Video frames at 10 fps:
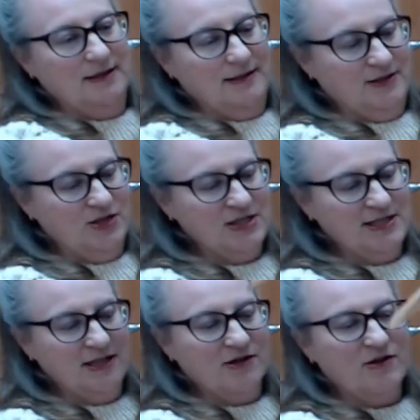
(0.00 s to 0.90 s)
just
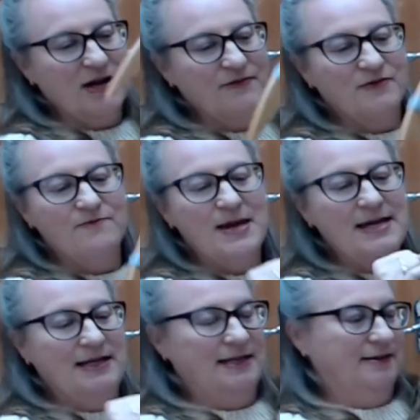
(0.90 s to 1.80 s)
the craft of
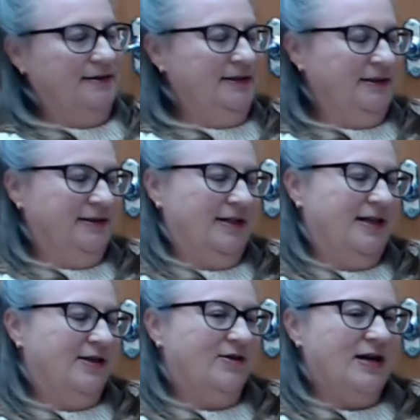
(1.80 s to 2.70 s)
making and the
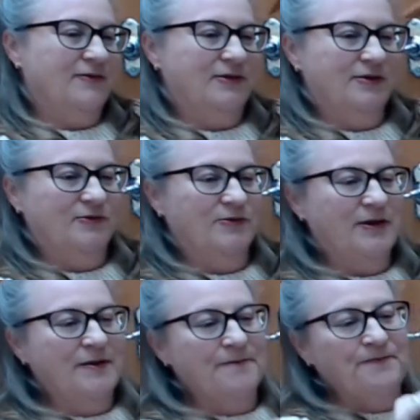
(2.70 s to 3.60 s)
craft of
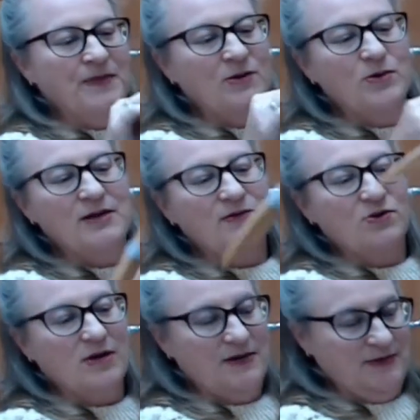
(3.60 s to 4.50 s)
whatever
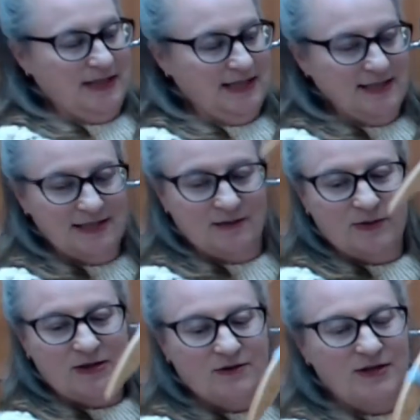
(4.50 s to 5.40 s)
craft it is,
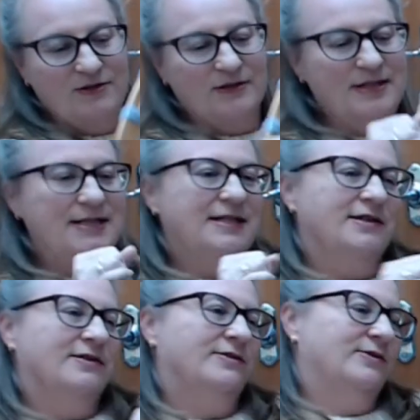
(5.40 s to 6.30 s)
whether you're a
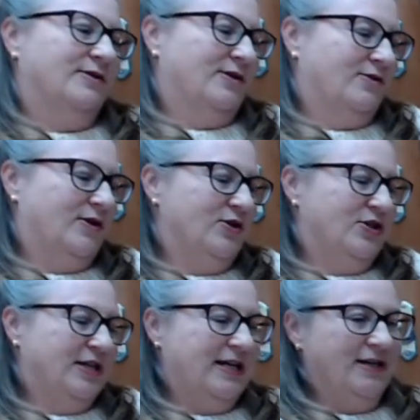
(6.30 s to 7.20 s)
knitter or a
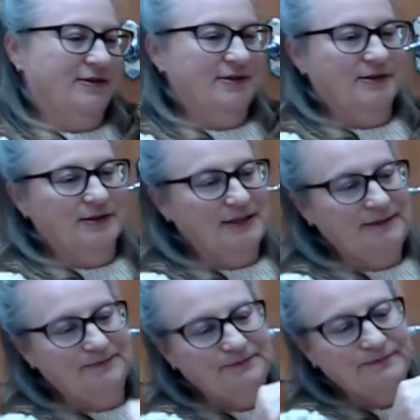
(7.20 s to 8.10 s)
crocheter or a
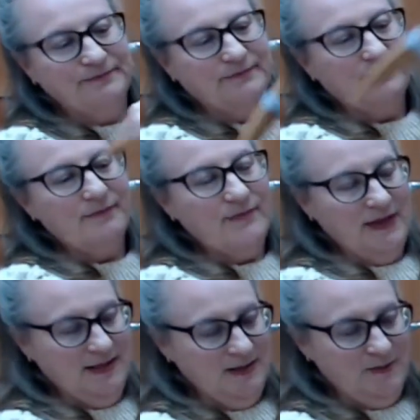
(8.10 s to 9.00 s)

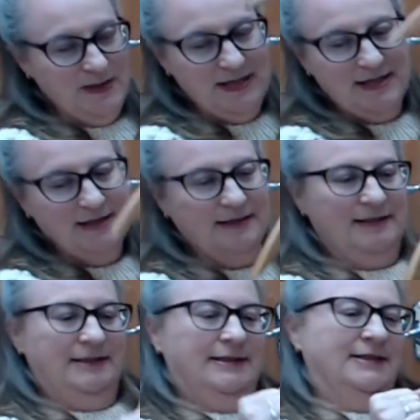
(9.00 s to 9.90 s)
spinner
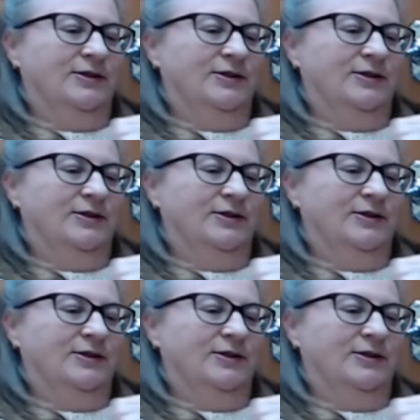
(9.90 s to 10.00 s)
or a